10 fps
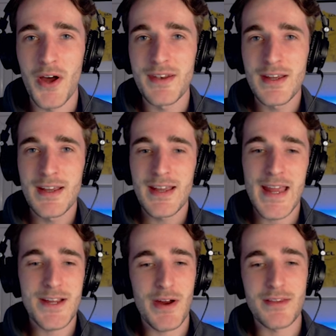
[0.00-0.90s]
won
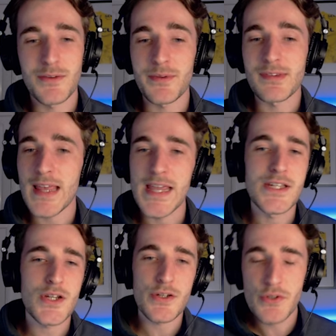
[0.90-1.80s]
a Grand Tour
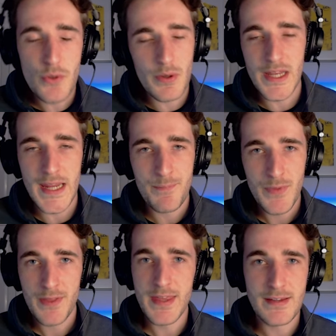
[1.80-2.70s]
stage. Surely
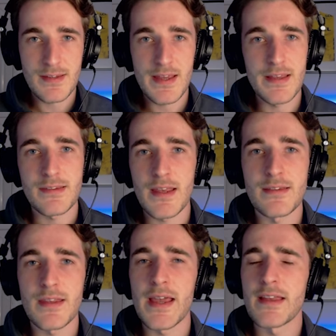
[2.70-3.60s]
this is
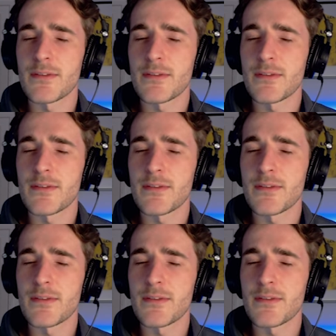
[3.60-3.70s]
his year.